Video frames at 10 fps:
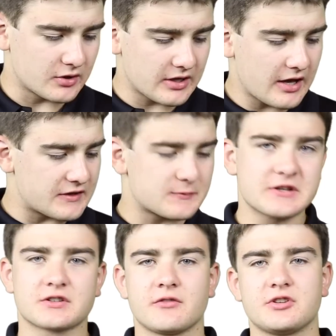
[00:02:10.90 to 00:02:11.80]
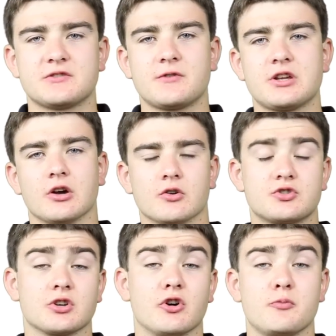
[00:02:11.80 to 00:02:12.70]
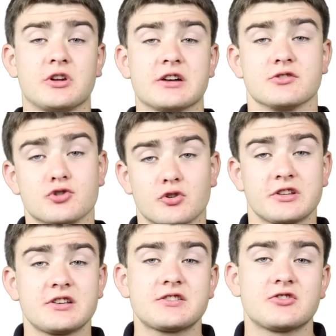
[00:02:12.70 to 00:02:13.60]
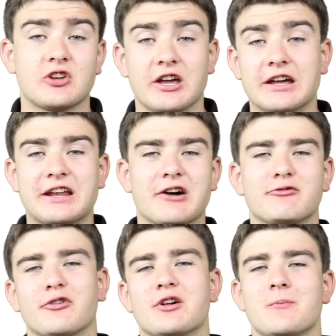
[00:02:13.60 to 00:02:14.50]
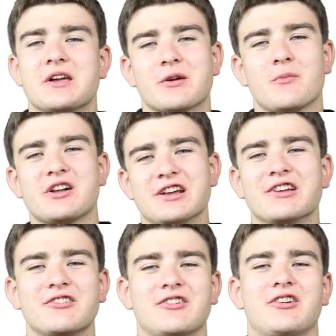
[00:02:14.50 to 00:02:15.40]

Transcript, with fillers: But yeah, that's basically it for this video. So I hope you guys enjoyed this and have fun making money.